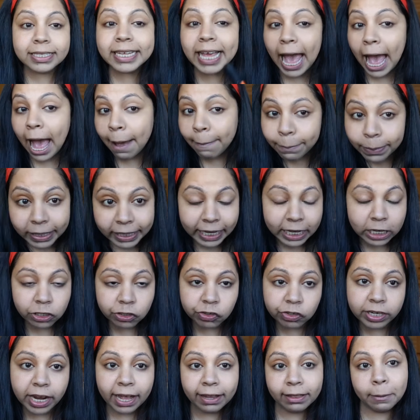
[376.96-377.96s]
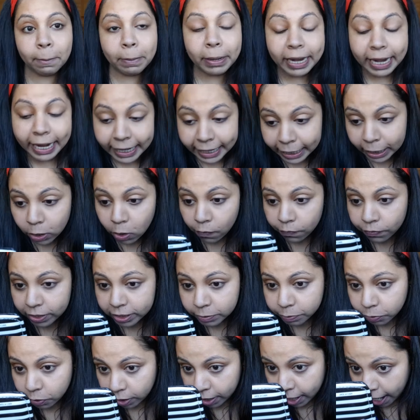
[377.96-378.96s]
the application and the blending of
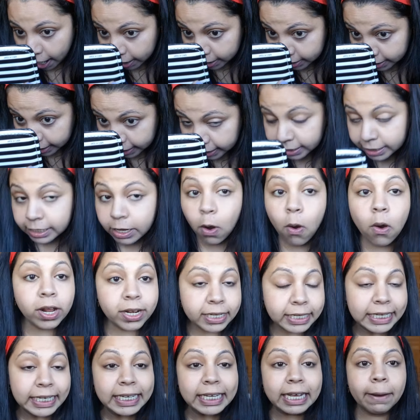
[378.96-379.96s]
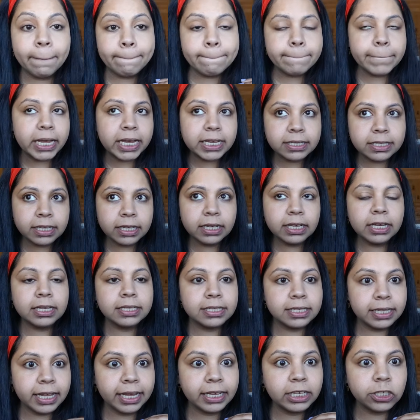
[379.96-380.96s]
this product is honestly amazing.
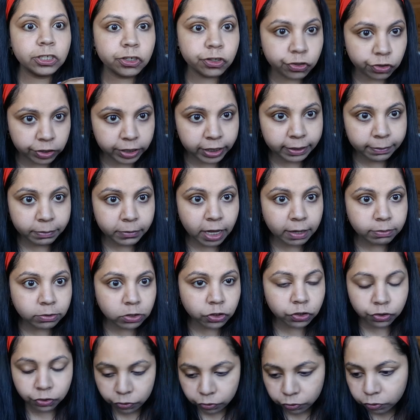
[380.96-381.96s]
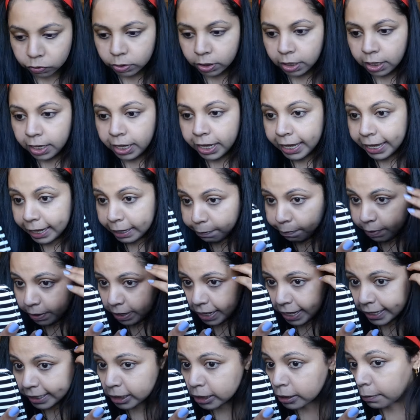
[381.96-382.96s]
It's like dream come true. It
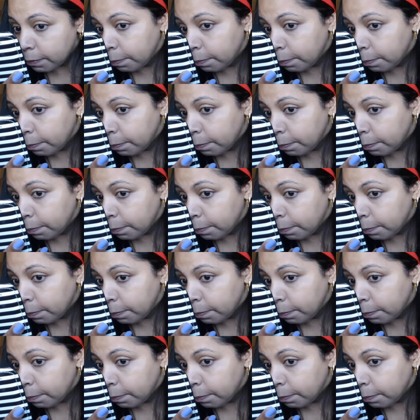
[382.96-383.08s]
blends